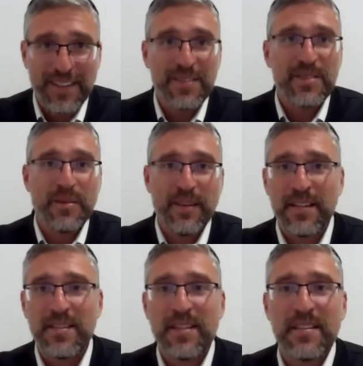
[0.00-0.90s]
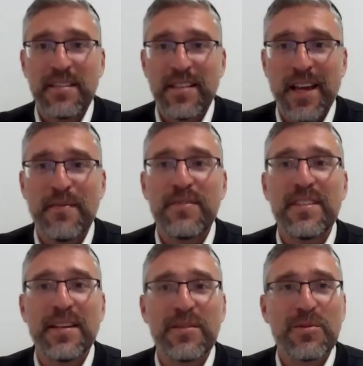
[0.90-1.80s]
Until then, stay safe,
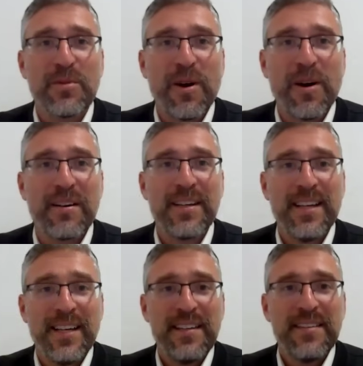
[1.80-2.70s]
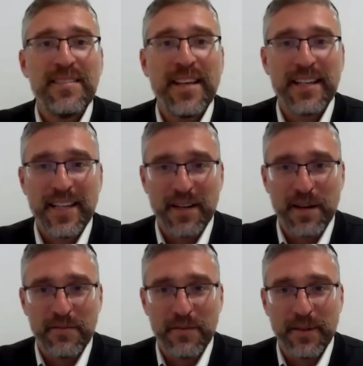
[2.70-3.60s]
stay strong. Take care,
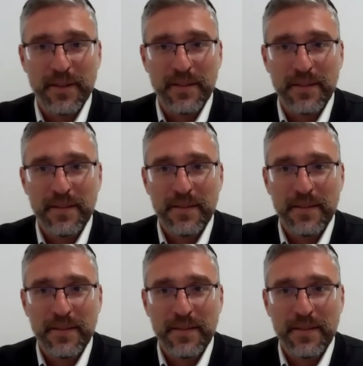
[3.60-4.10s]
everyone.